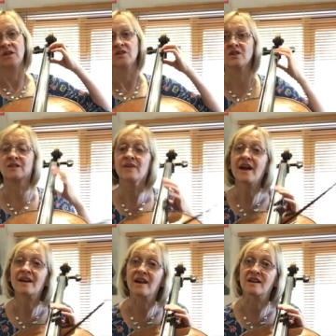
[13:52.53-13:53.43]
in that
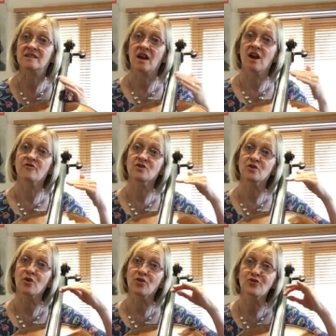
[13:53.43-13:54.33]
case I've just
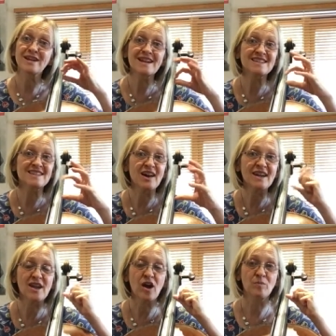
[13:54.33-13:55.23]
got 3 little
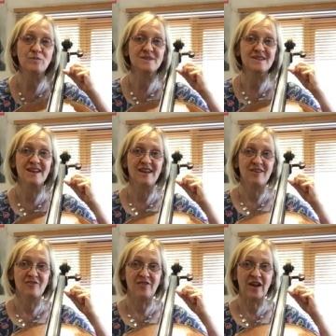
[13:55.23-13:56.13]
tiny ups
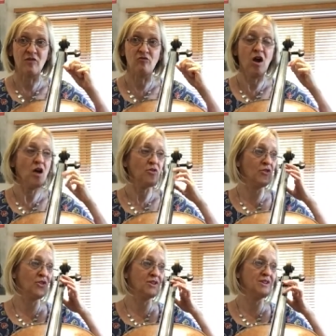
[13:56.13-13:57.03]
there rather
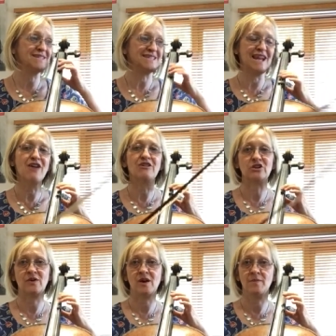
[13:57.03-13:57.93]
than slurring to
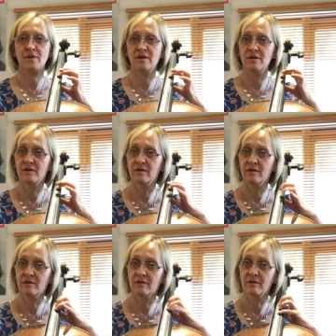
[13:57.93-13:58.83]
an up,
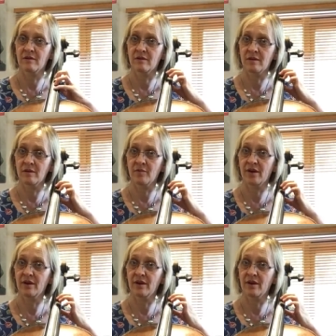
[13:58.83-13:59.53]
but